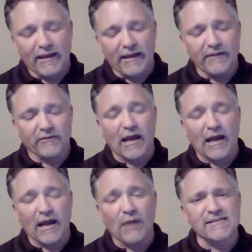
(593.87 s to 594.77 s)
either
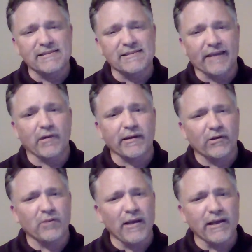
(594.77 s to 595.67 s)
I want to save
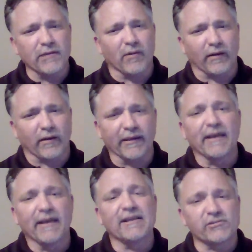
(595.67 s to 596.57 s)
money or make money.
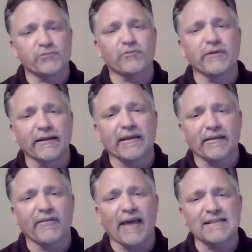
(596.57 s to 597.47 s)
It's
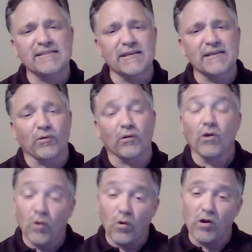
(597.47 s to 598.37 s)
really that
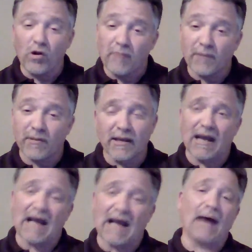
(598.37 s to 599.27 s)
simple. Or maybe
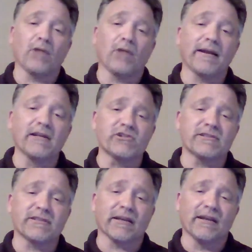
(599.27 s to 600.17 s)
I'm not
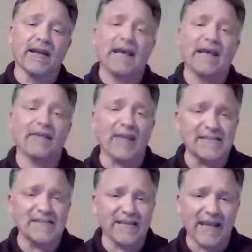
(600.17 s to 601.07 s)
interested. And if that's
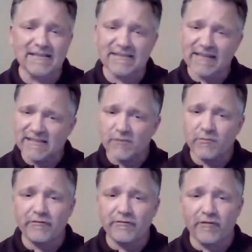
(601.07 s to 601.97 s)
the case, get some
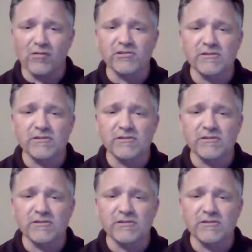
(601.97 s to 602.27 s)
referrals.